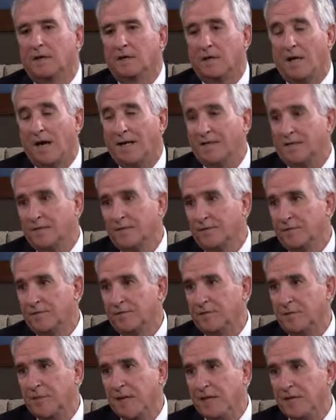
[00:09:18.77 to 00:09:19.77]
lots of
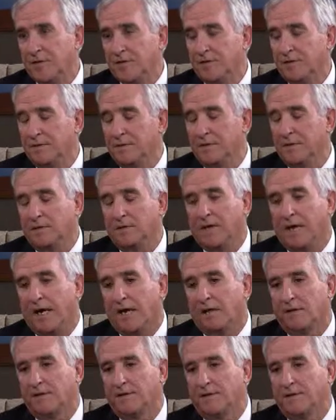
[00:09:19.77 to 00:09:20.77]
information,
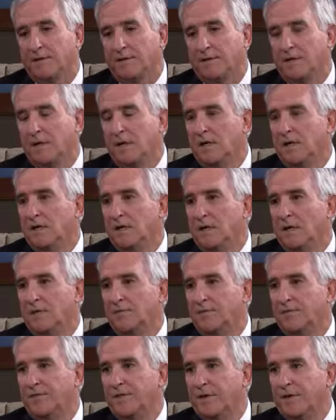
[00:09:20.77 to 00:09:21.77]
calendar
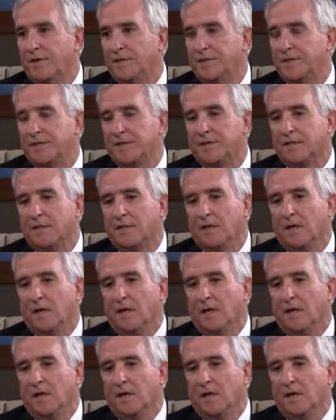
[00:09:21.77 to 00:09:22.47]
of events.